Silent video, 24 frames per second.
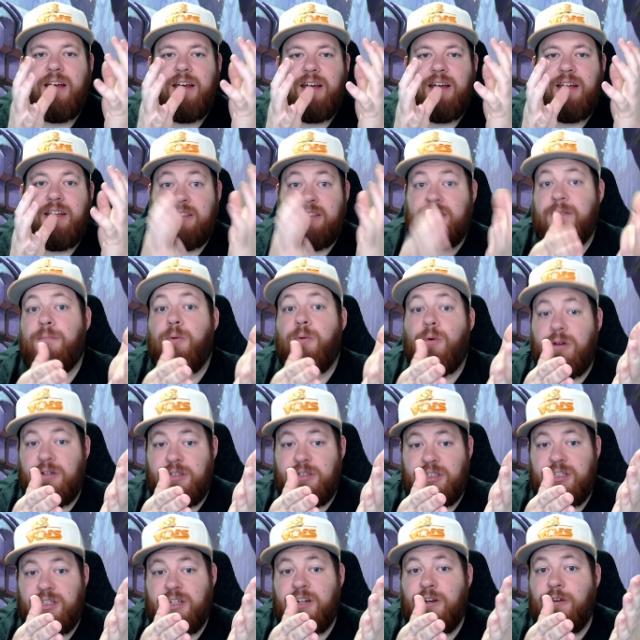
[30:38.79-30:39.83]
it's important
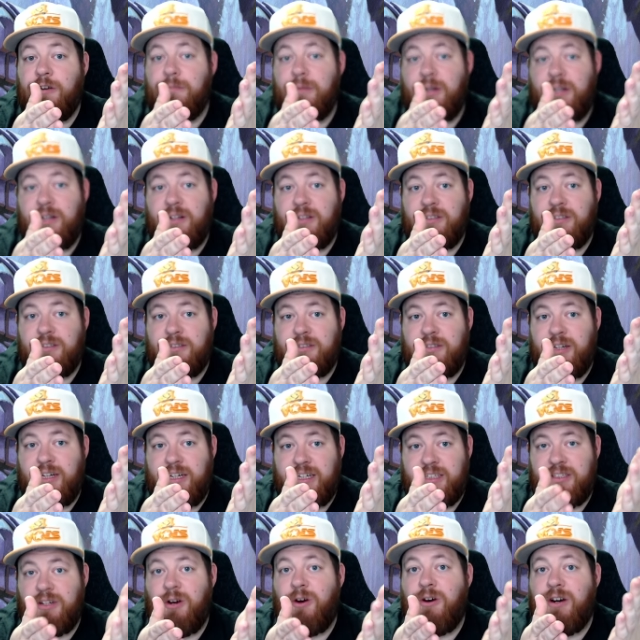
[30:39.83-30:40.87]
to denote because like
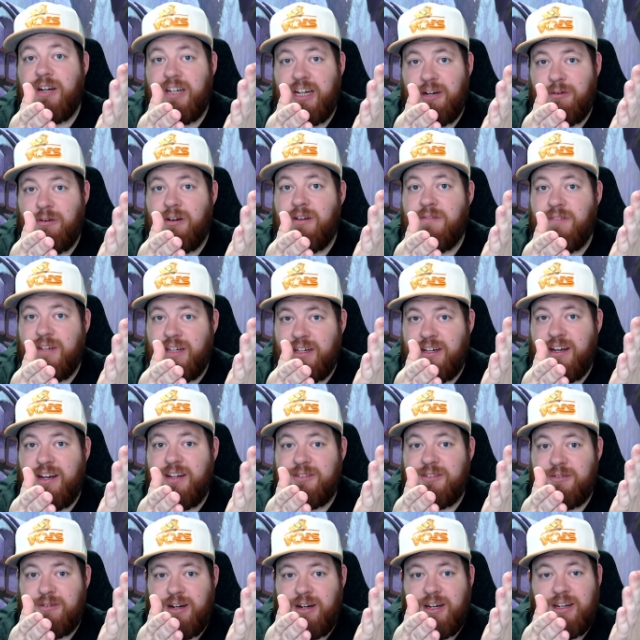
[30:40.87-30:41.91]
it's hard to get rid of Ink
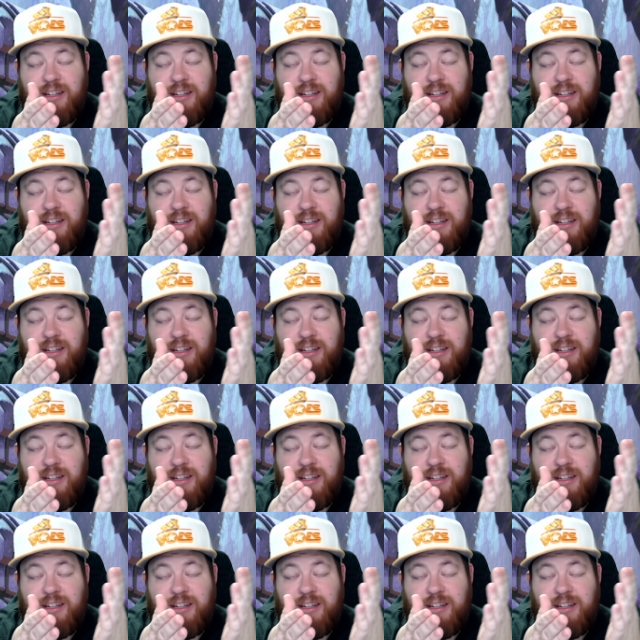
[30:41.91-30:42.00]
Eyes, right?